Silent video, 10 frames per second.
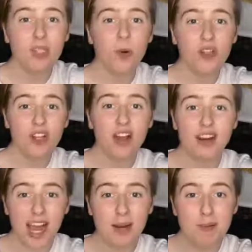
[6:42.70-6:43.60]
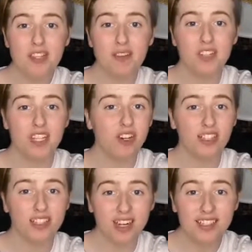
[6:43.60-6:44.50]
person got 9 pieces of
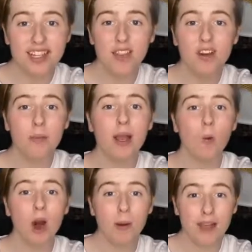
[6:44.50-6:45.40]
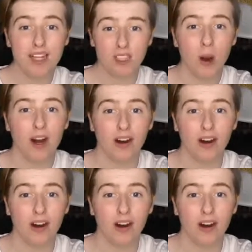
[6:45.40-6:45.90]
cereal stuck together to make 1 big square.